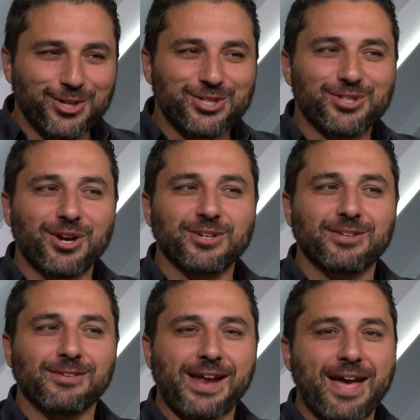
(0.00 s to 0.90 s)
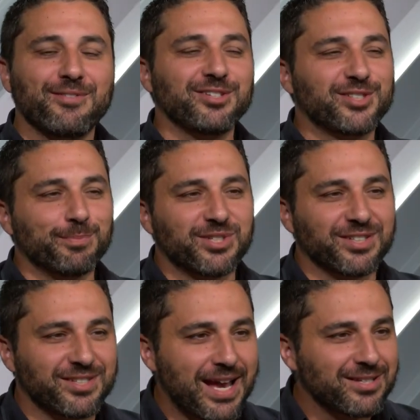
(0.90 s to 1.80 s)
first start having some
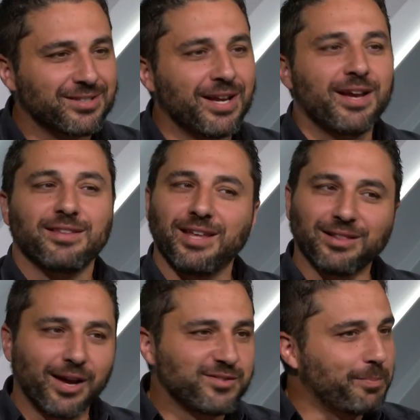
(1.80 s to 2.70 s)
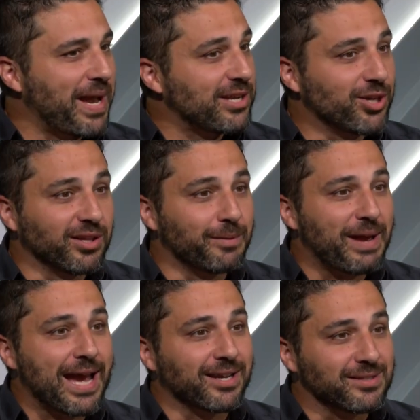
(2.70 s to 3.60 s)
success, they love to pat you on the
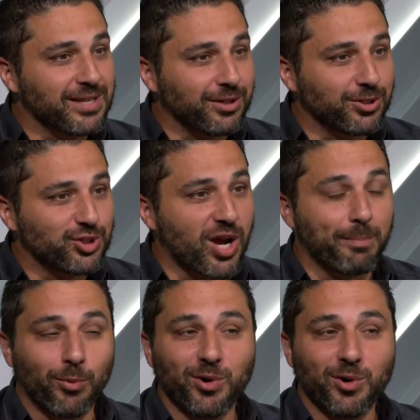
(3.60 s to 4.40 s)
back and say, good job.